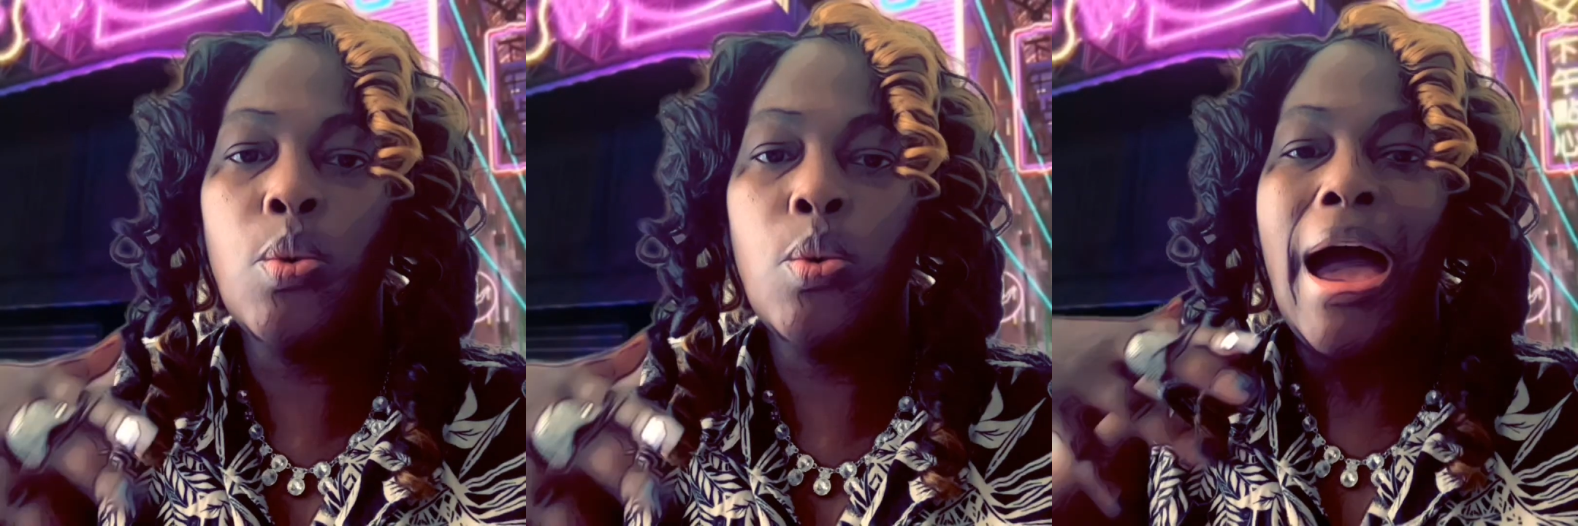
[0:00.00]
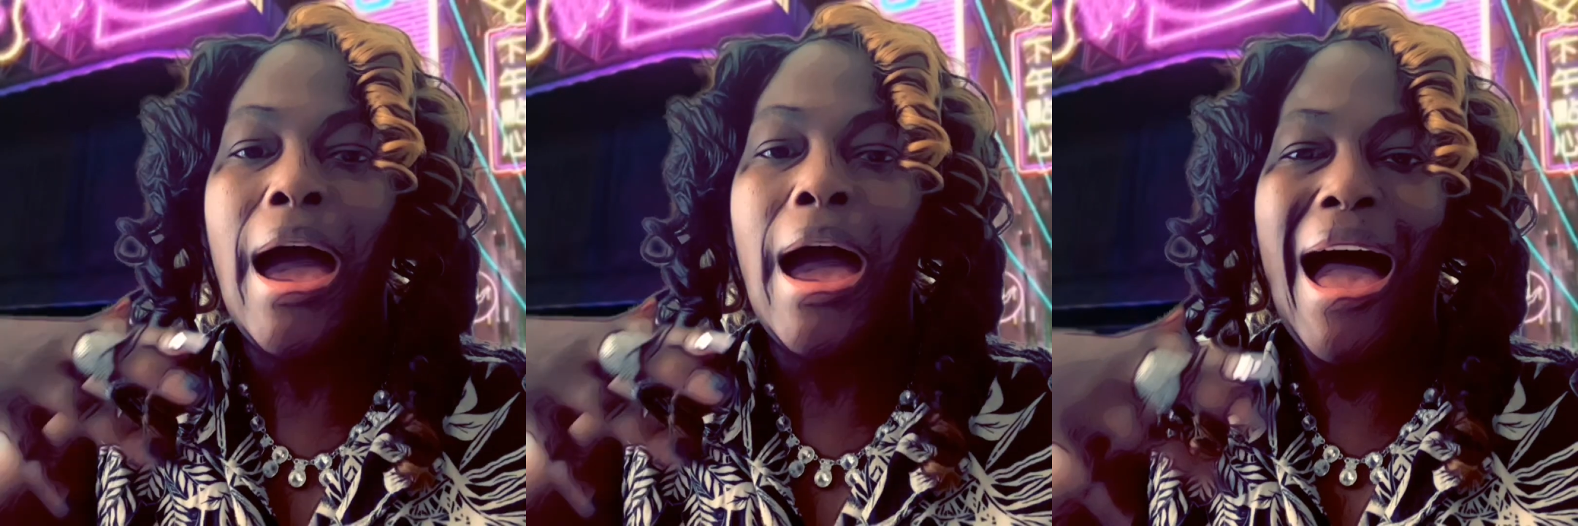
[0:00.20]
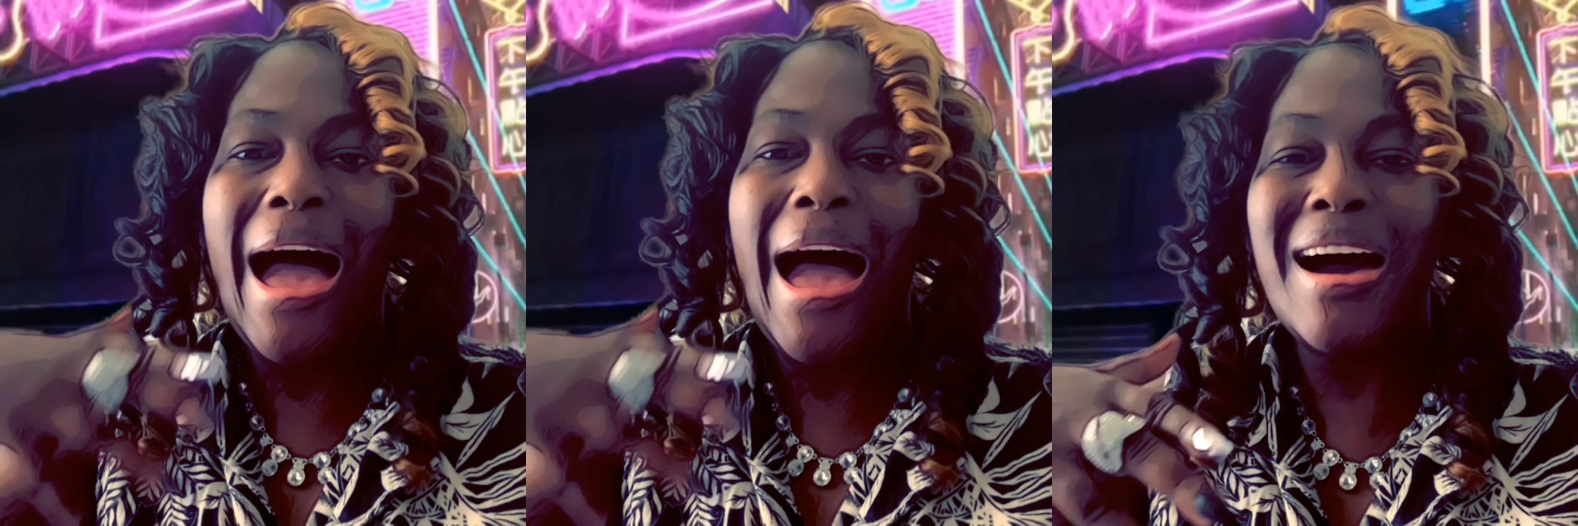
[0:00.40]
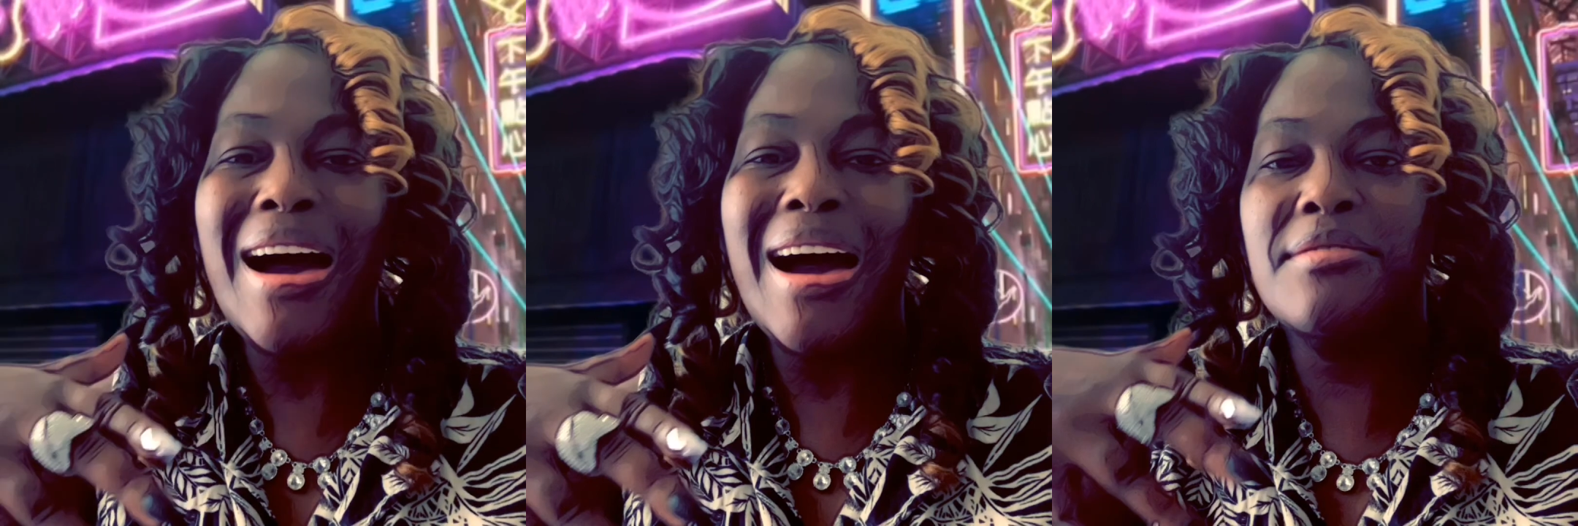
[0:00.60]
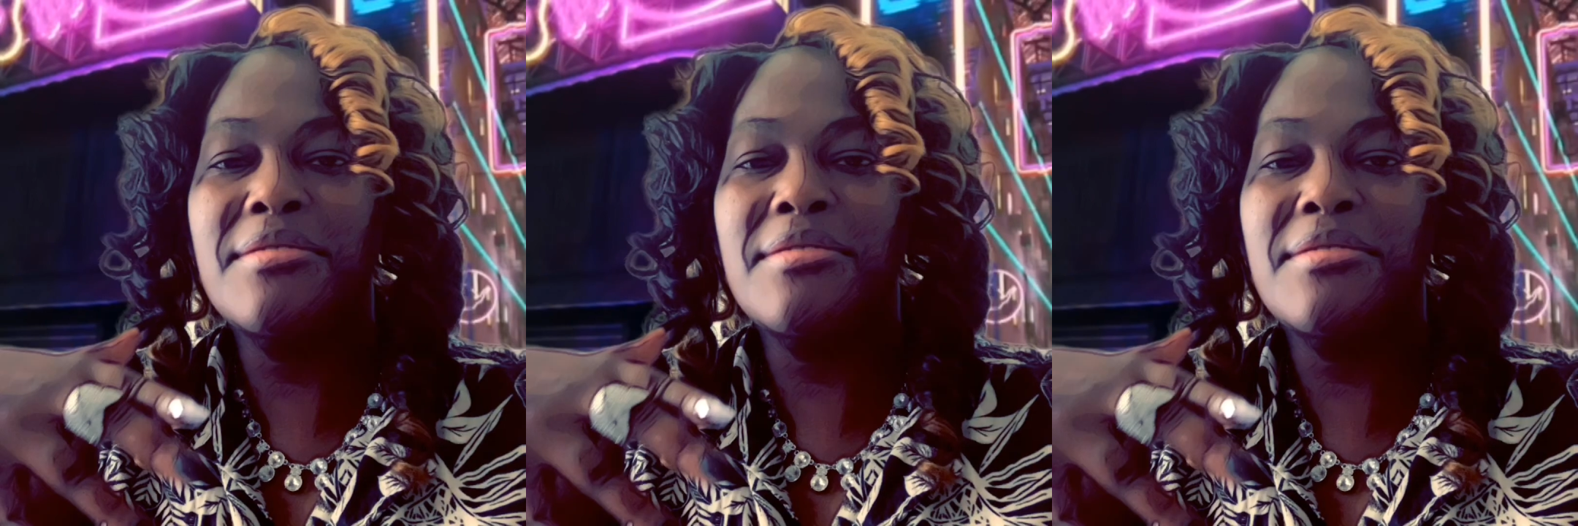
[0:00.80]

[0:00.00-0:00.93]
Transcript: have